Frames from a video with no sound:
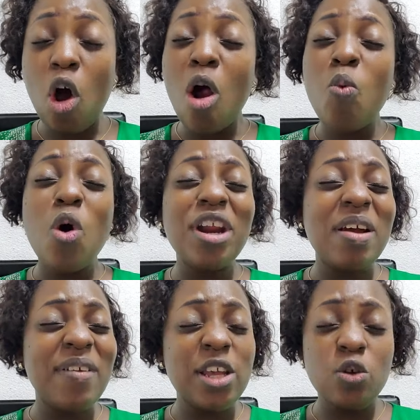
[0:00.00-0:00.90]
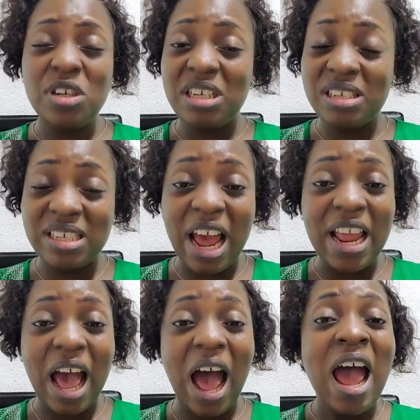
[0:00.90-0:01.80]
Call whatever you
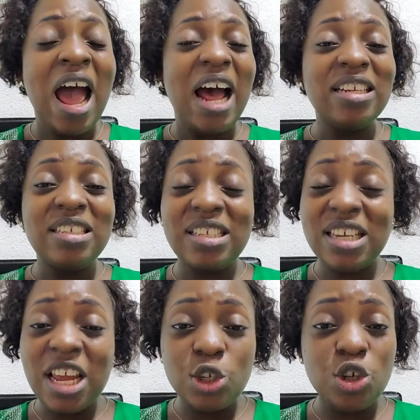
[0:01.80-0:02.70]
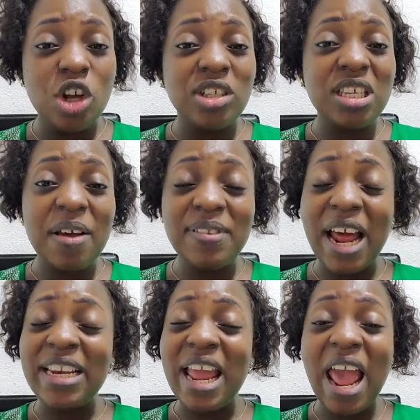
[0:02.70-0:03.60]
desire and say to yourself
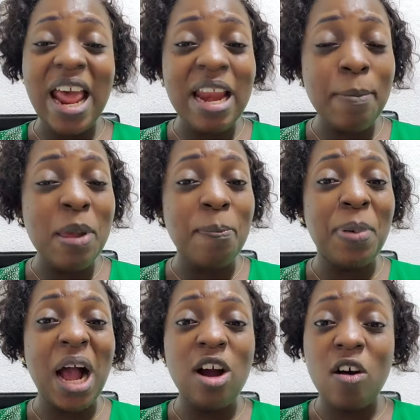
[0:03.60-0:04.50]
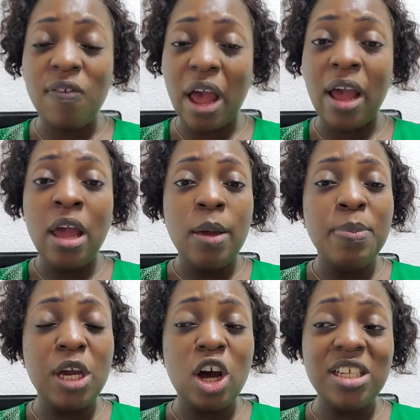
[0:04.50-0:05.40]
that the enemy back off,
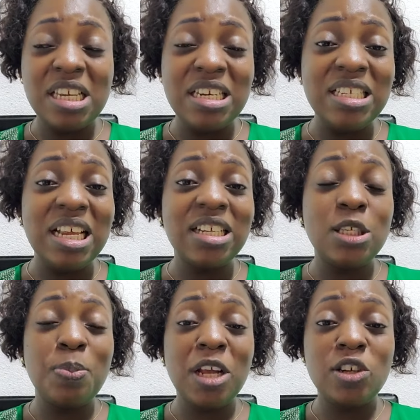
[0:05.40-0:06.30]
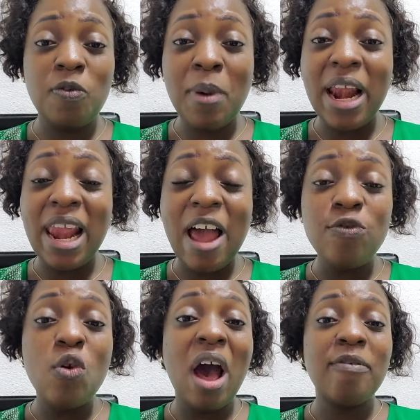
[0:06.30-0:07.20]
because in this aspect of my
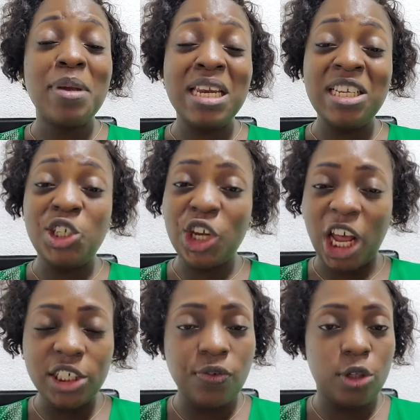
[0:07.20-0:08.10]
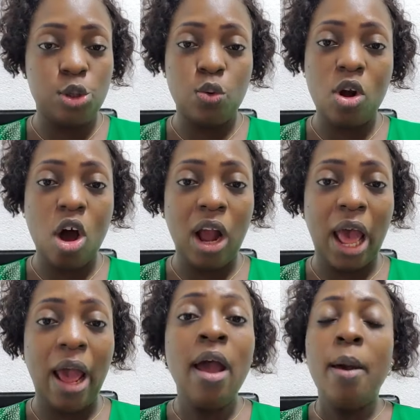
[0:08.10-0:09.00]
life you have been in charge for too
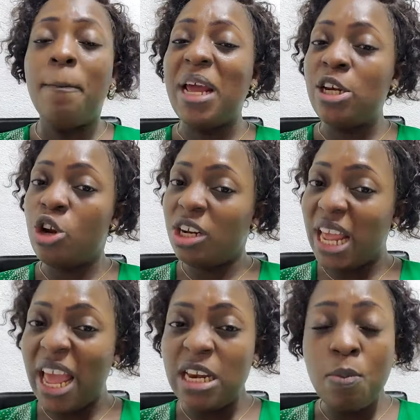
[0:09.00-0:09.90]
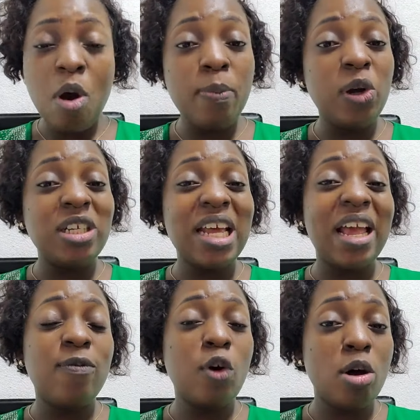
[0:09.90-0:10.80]
long, but not anymore, because I
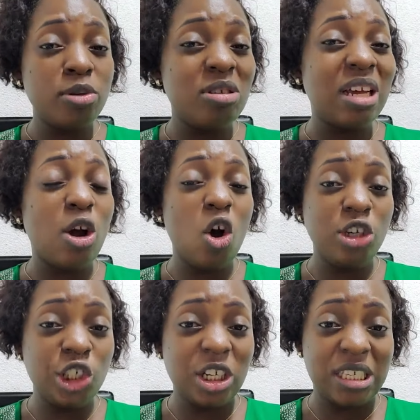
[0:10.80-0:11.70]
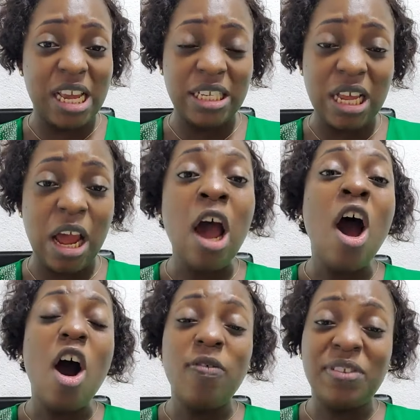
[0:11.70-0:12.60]
have come to the consciousness
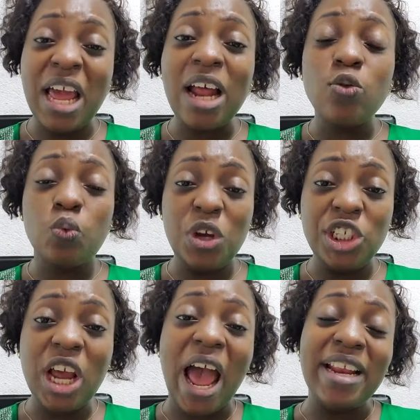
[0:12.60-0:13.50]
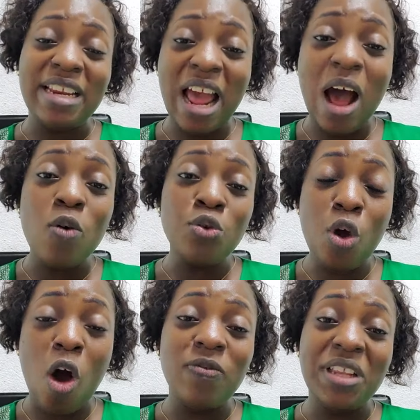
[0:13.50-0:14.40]
of that which I now,
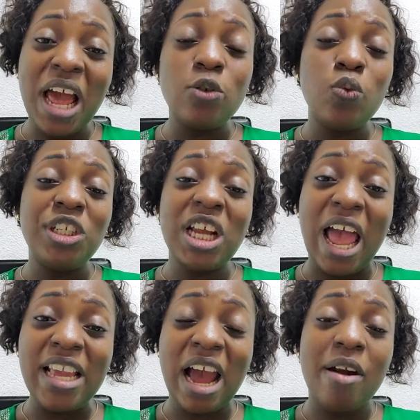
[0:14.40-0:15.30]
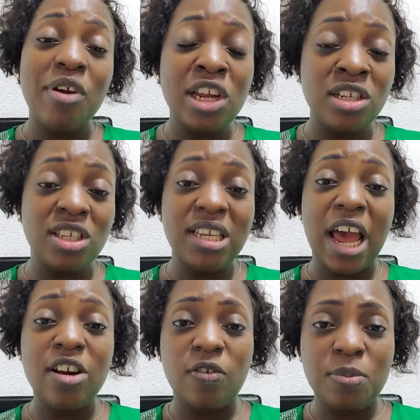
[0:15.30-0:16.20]
of that which I carry
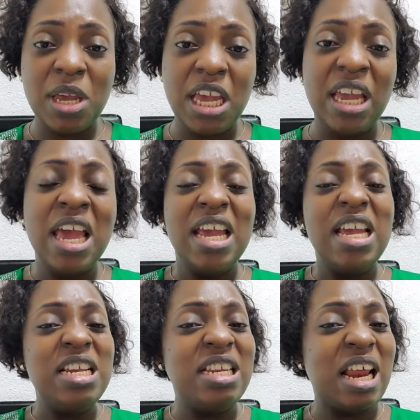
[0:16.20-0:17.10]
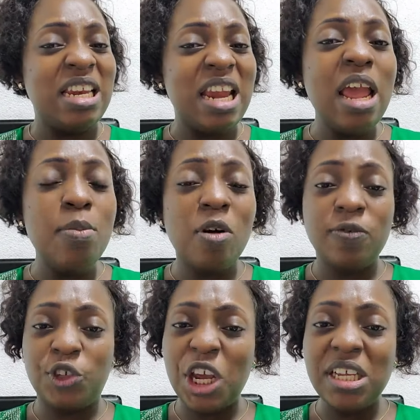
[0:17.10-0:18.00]
inside of me. In the name
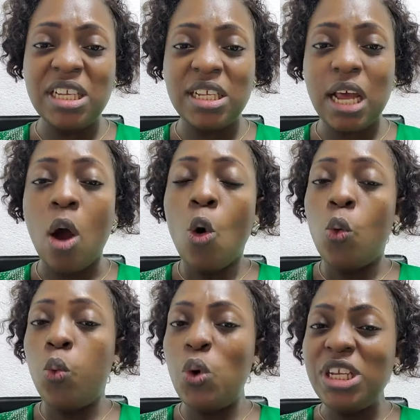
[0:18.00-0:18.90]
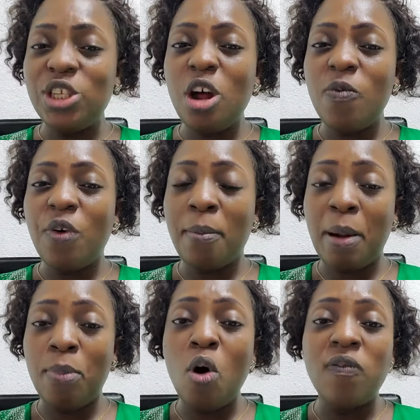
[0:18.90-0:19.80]
of Jesus, wisdom from
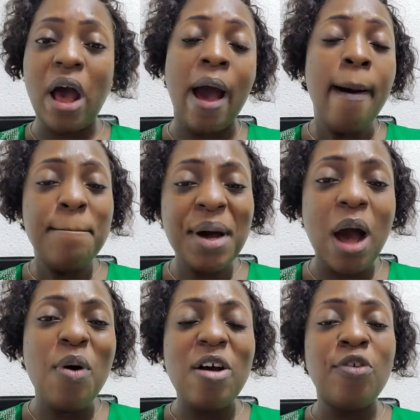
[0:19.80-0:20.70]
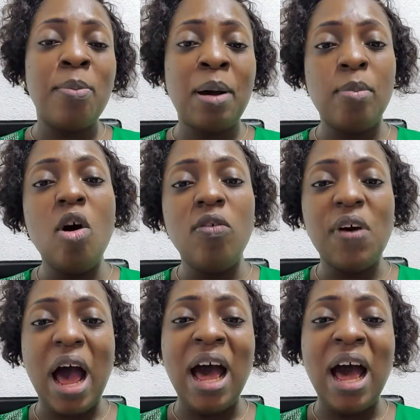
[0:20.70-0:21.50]
above, power from above.